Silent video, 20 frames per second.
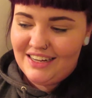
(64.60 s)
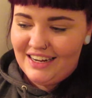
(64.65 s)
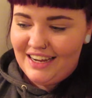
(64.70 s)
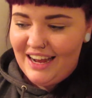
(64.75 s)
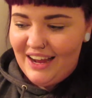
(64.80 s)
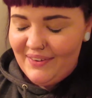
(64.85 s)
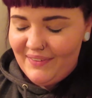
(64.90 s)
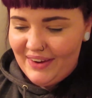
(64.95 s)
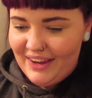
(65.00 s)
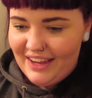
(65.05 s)
I
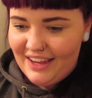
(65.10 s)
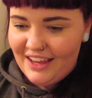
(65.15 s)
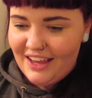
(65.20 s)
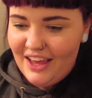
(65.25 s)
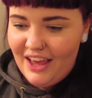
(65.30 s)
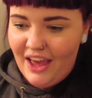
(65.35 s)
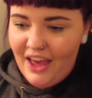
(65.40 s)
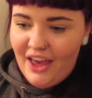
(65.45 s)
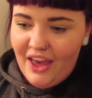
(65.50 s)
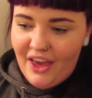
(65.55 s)
can't wait.
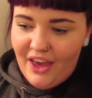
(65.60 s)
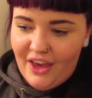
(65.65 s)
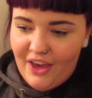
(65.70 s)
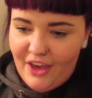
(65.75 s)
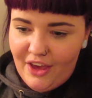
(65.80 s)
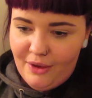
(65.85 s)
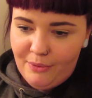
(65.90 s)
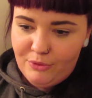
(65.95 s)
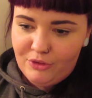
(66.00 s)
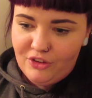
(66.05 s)

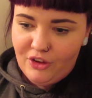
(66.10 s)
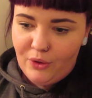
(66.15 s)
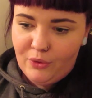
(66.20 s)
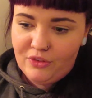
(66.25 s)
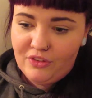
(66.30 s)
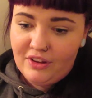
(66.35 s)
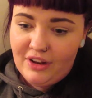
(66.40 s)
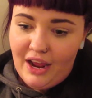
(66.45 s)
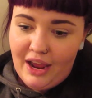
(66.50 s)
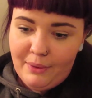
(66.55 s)
So
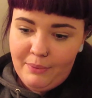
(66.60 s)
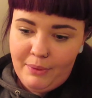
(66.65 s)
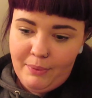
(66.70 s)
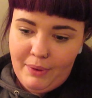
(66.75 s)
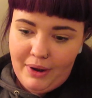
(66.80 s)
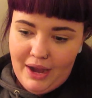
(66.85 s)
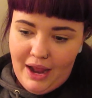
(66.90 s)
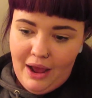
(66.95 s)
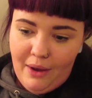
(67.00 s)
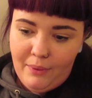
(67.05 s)
tonight we
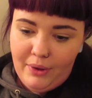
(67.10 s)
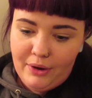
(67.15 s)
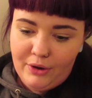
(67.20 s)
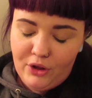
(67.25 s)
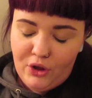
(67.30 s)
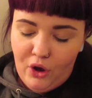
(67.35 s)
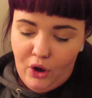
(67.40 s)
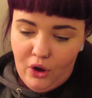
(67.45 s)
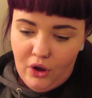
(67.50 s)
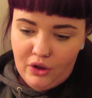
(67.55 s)
went out
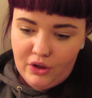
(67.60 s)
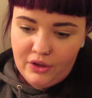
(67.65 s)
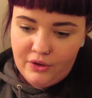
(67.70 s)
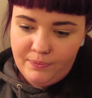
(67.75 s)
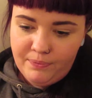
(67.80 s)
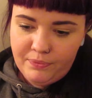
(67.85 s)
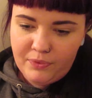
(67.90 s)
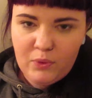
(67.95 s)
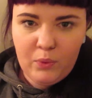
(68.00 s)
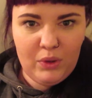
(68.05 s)
and got,
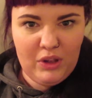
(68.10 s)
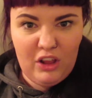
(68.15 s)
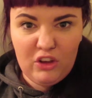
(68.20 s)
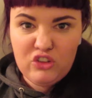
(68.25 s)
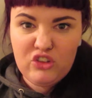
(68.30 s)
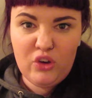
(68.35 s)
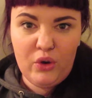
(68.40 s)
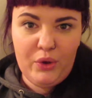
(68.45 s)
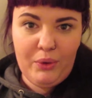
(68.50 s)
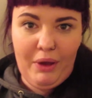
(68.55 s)
well, I'll
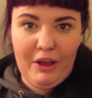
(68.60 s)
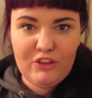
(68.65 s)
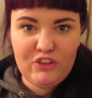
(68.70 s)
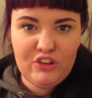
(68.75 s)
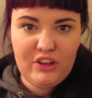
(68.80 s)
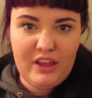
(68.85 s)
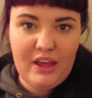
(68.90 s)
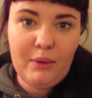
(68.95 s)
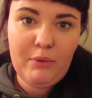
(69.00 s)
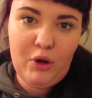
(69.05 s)
show you
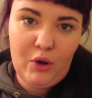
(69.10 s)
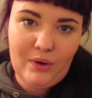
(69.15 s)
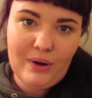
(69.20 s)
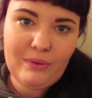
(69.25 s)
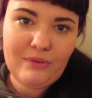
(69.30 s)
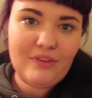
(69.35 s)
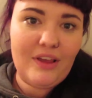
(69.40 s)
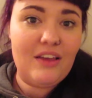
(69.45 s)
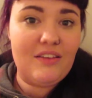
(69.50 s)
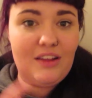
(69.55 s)
actually, I'll go
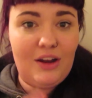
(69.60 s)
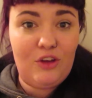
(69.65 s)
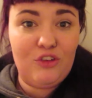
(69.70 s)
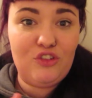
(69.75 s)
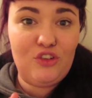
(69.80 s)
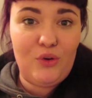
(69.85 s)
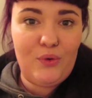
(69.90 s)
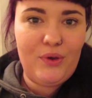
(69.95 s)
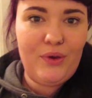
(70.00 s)
downstairs and I'll show